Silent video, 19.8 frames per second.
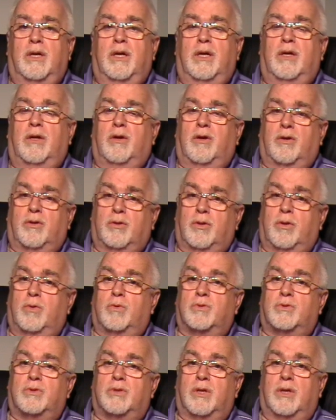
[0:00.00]
in our
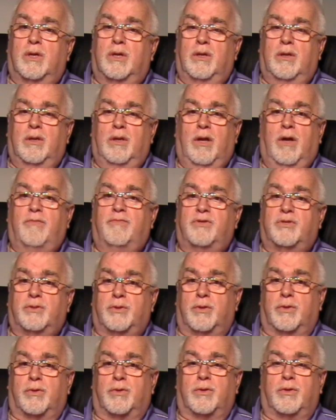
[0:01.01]
close love
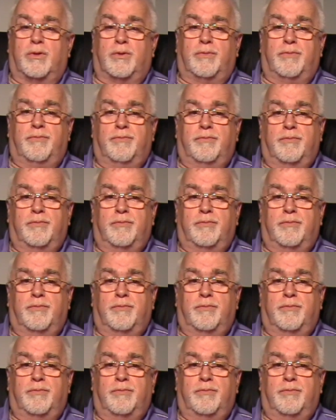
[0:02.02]
circle